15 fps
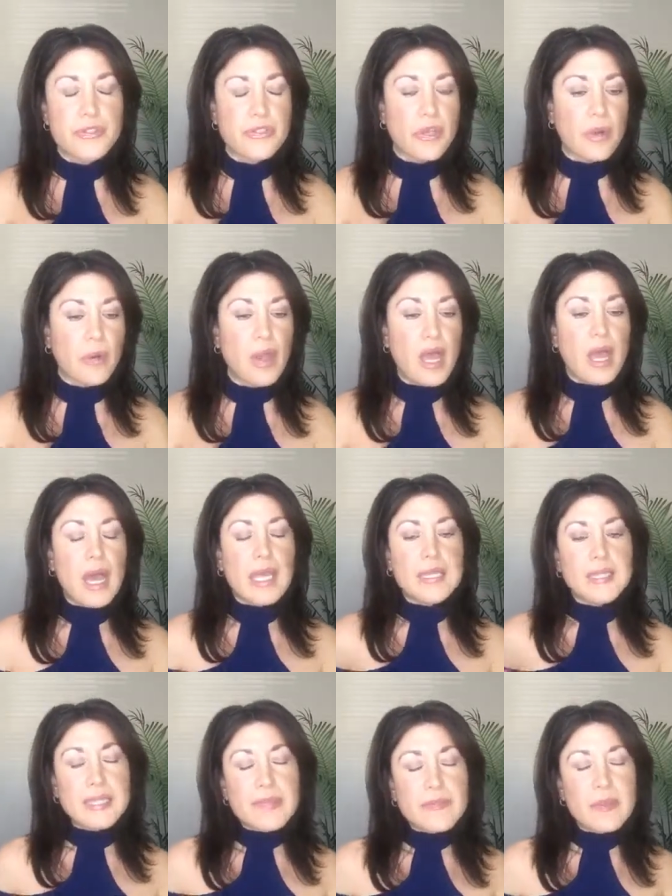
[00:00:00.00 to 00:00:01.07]
So I
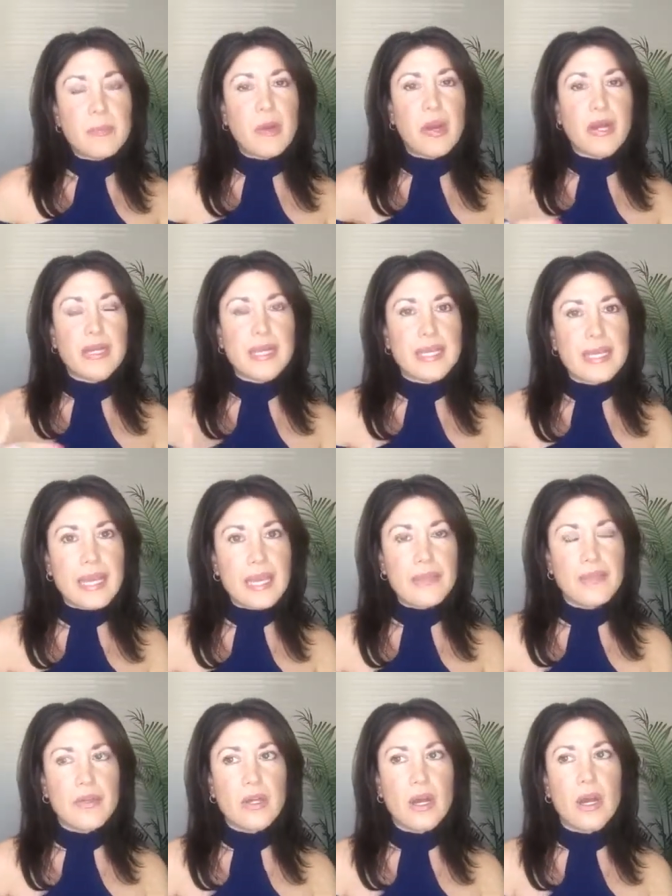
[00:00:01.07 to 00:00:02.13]
leave the park, I get in
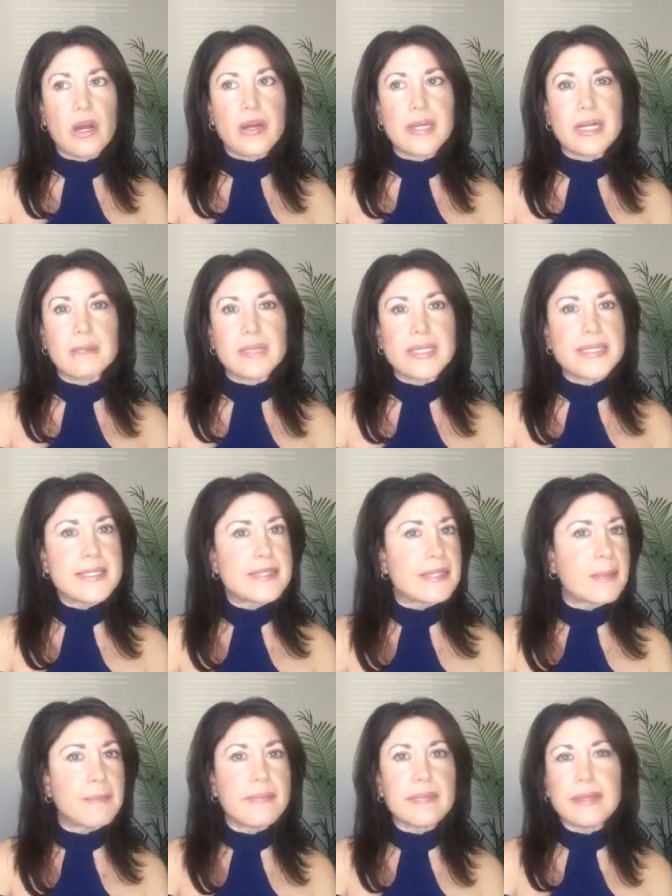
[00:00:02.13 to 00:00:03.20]
the car, and I'm like,
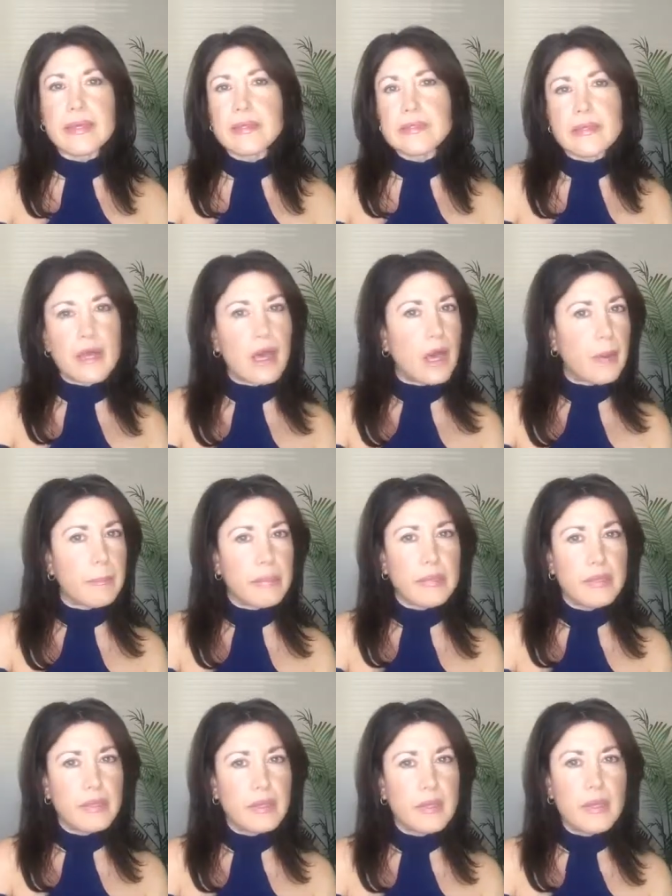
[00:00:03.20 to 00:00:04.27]
something's up.
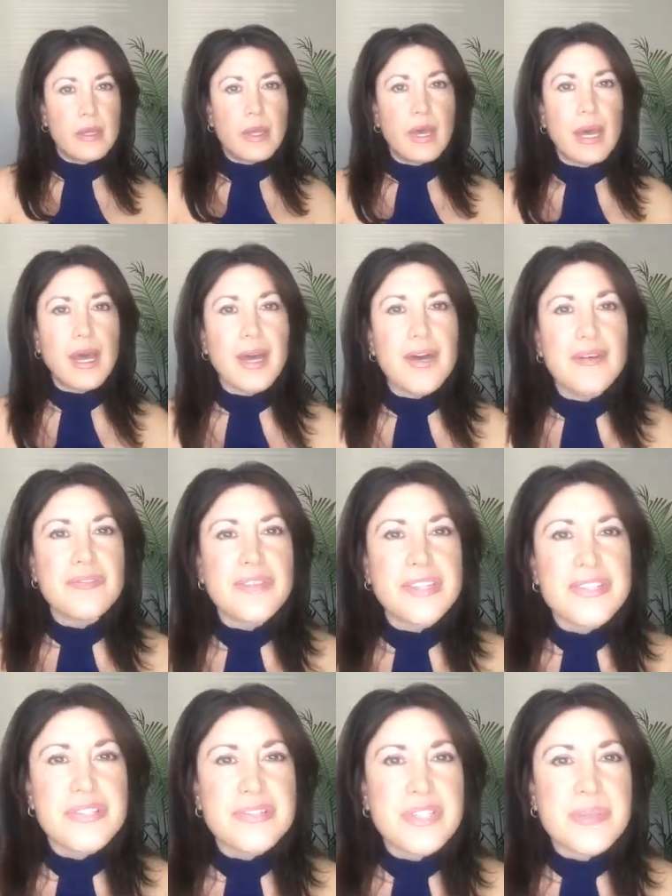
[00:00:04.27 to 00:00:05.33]

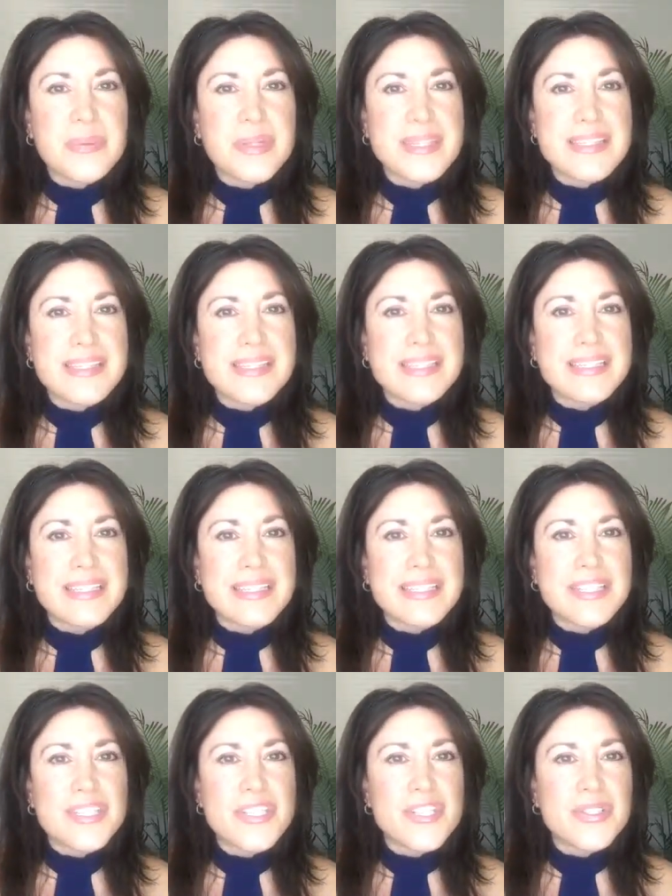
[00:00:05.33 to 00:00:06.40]
Victory, was it
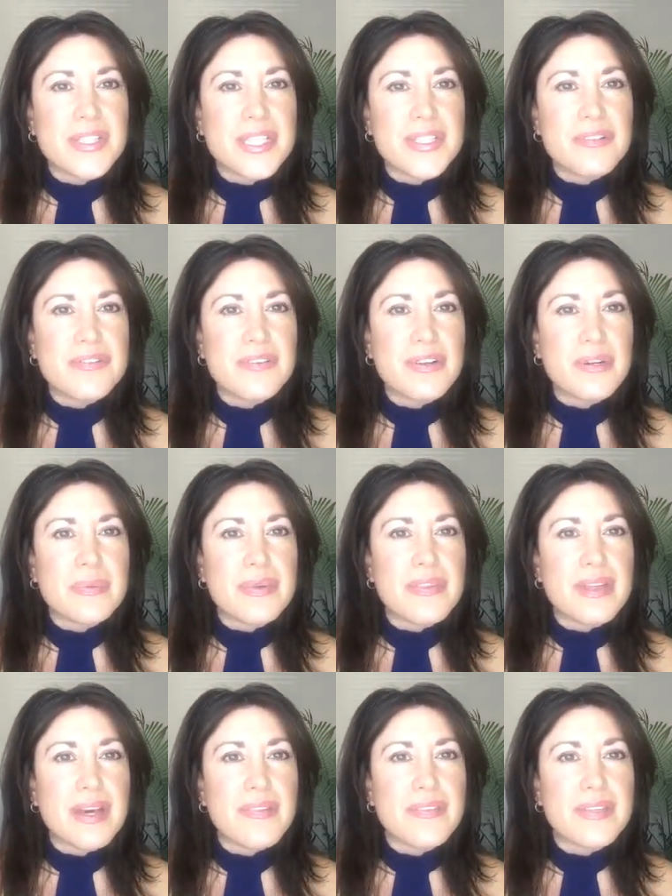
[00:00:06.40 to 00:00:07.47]
initial info
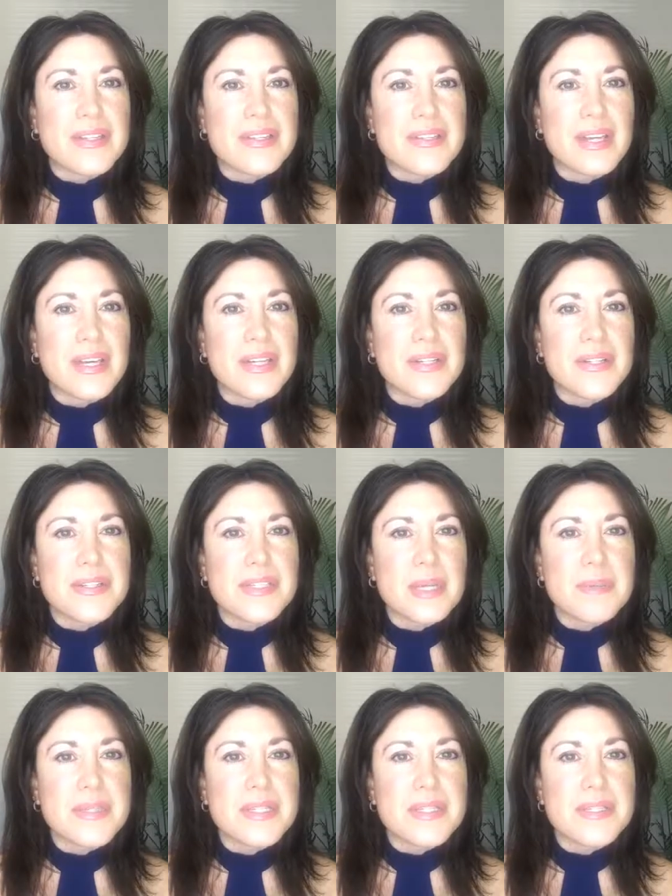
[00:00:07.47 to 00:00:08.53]
without the entire
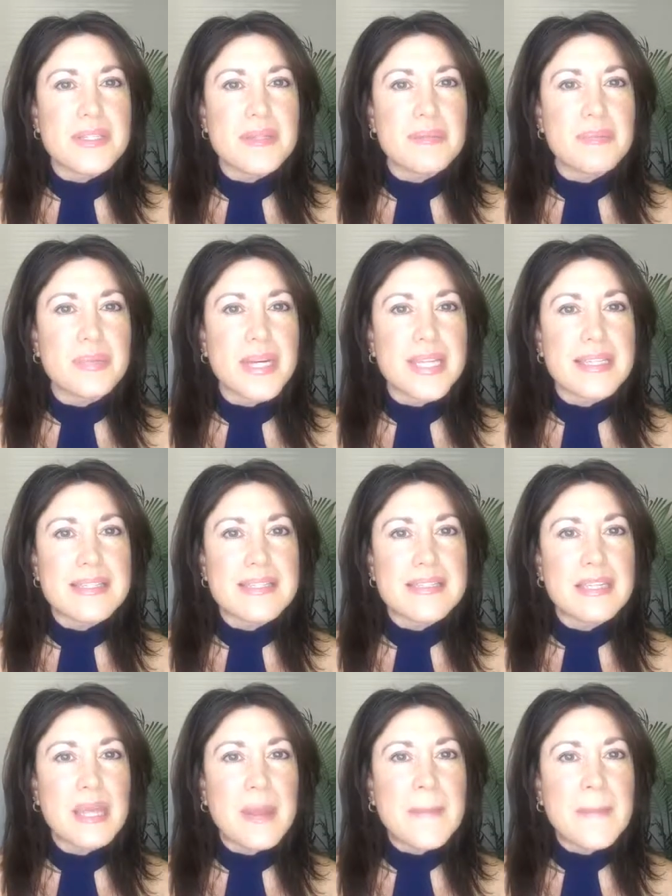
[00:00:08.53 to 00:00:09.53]
substance embraced?